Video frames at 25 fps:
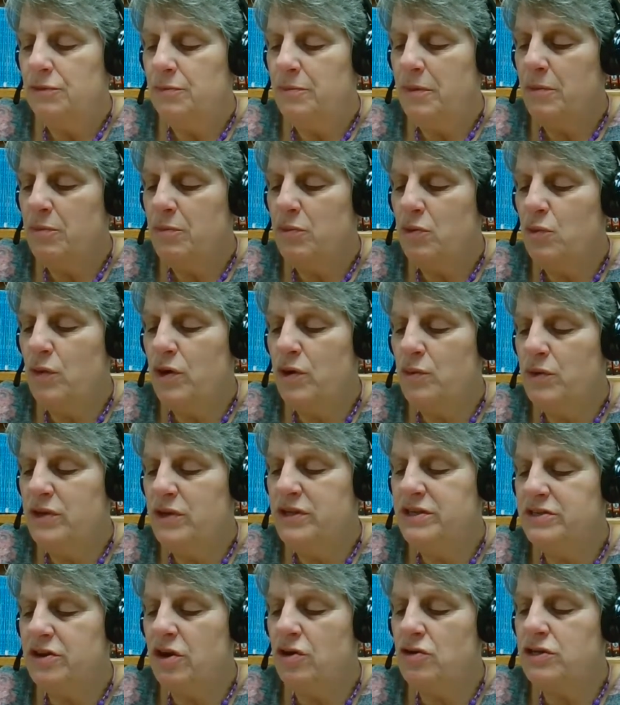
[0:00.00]
Remember when we
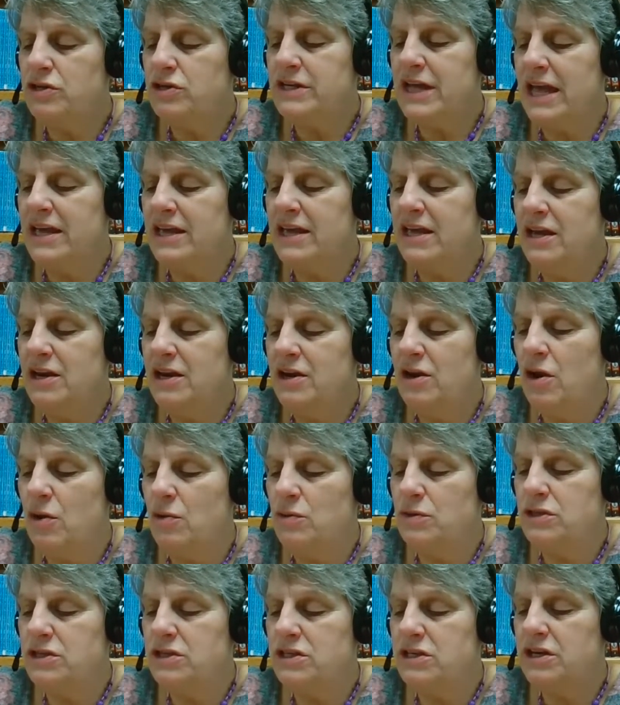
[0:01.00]
start taking
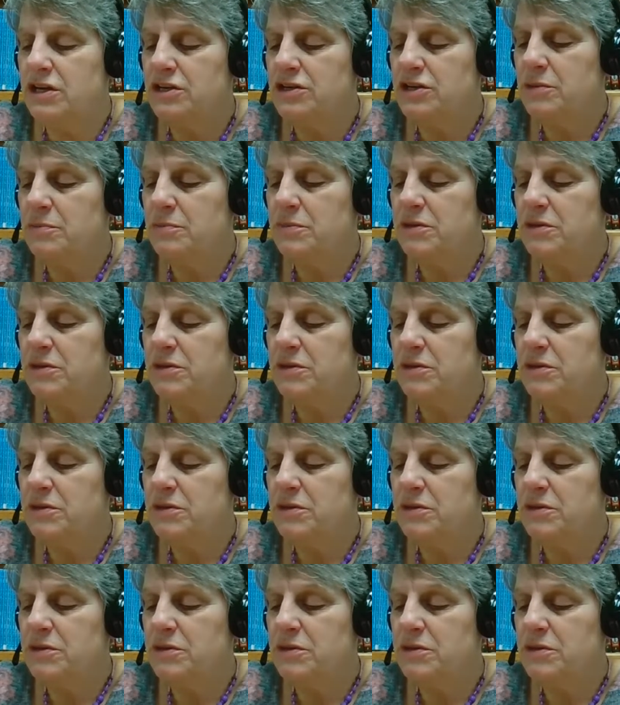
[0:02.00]
notes,